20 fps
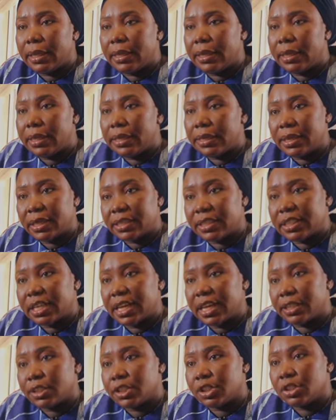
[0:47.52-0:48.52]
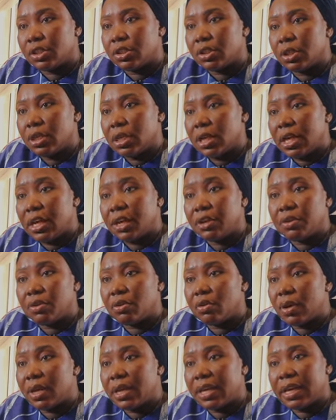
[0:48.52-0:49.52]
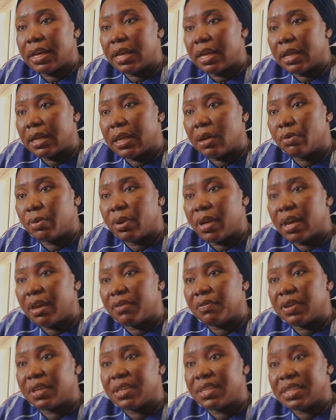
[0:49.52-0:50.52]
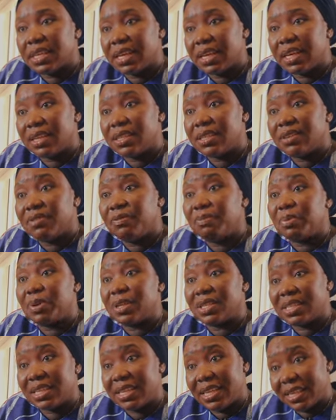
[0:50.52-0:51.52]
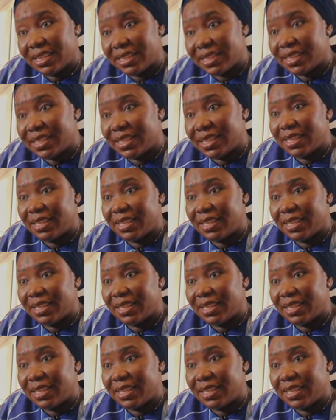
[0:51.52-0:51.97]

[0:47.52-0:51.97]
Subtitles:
lead the charge. And you know, in Ghana, we have executive presidency.